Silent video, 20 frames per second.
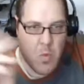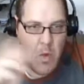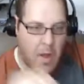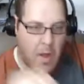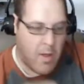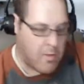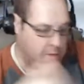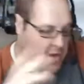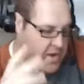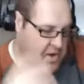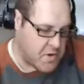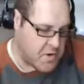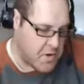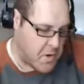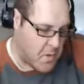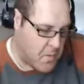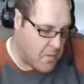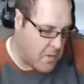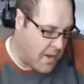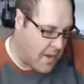let you
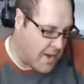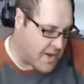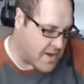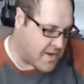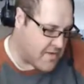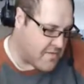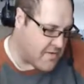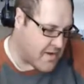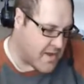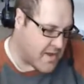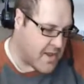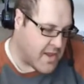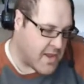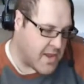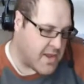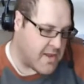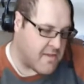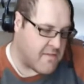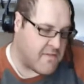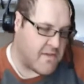know. Because I gotta
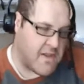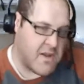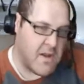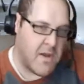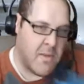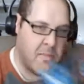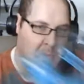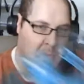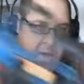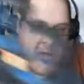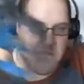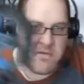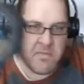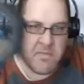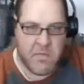get it set up. I'll have to